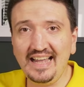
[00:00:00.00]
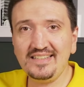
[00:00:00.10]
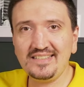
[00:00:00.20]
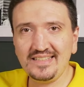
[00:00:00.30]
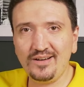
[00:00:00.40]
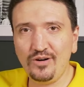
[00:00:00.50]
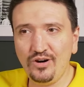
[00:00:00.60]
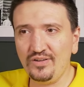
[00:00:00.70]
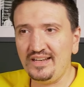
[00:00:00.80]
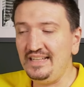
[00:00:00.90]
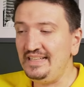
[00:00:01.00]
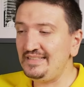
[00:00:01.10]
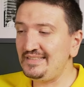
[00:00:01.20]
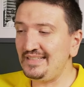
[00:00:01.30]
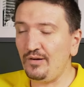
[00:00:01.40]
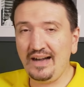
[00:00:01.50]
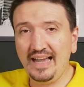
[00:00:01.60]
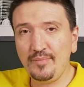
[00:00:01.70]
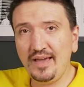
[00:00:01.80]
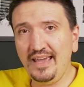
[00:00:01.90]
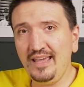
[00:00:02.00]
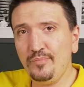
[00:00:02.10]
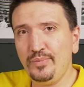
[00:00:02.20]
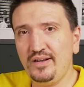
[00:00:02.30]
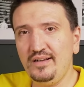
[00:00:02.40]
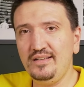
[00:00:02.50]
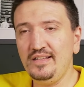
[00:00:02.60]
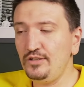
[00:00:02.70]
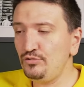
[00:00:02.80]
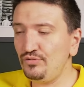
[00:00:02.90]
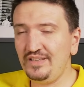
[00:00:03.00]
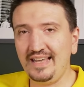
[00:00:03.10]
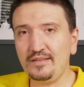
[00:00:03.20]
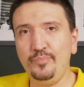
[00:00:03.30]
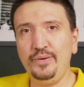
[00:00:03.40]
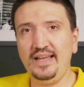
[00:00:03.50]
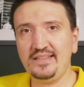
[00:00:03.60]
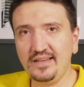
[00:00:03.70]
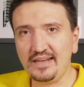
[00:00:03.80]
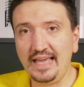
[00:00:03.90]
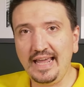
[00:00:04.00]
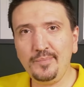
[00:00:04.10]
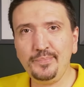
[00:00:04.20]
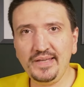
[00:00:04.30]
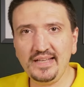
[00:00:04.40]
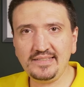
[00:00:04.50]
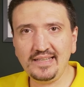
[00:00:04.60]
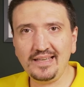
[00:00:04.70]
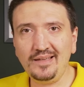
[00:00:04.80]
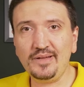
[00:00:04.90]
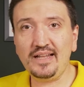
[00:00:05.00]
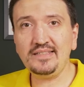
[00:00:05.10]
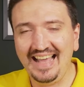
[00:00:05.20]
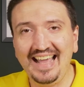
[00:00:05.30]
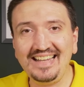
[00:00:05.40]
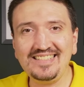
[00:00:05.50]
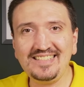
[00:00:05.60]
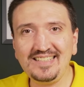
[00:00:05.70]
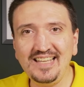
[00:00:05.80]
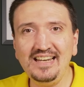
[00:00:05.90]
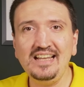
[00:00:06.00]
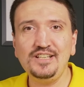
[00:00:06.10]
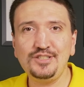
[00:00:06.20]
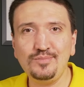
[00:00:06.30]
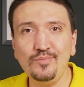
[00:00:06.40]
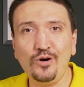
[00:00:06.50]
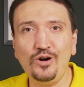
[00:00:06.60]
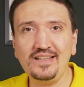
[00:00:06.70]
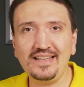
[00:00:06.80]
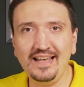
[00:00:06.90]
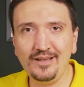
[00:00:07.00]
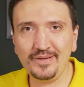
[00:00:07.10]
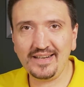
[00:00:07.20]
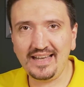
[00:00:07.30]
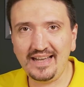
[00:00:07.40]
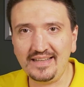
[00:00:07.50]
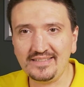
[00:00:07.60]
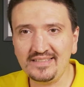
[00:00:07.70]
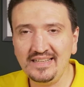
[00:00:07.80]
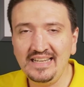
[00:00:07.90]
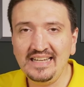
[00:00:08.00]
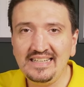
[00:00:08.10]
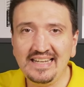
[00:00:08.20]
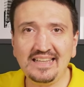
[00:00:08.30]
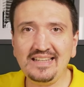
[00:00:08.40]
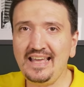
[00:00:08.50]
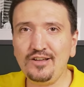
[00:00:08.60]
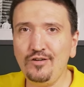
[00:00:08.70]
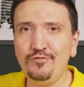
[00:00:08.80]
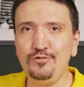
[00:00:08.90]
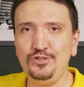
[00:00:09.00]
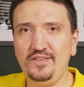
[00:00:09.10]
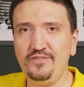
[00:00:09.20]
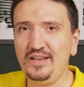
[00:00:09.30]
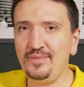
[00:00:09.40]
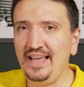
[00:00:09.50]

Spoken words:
and so on. So I'm able to get better APS-C cameras and still small cameras. Not like on Fujifilm